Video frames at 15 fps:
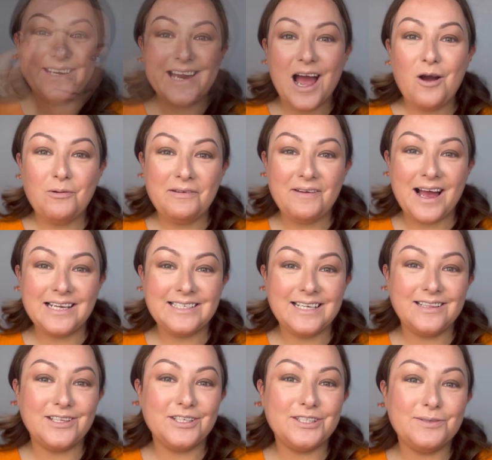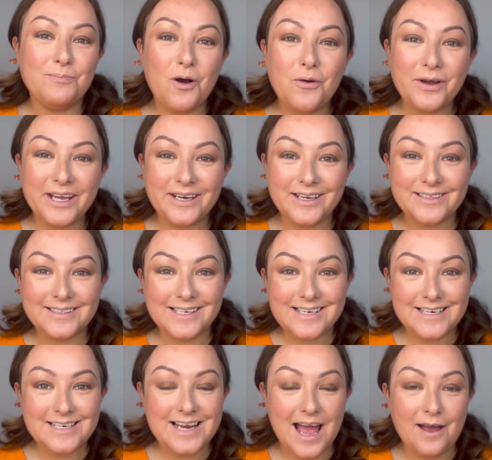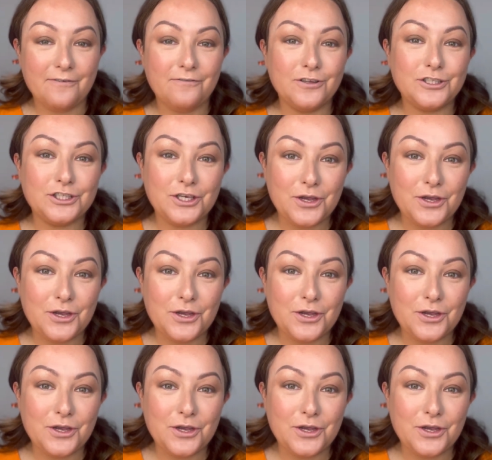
Now we've added the smokiness and depth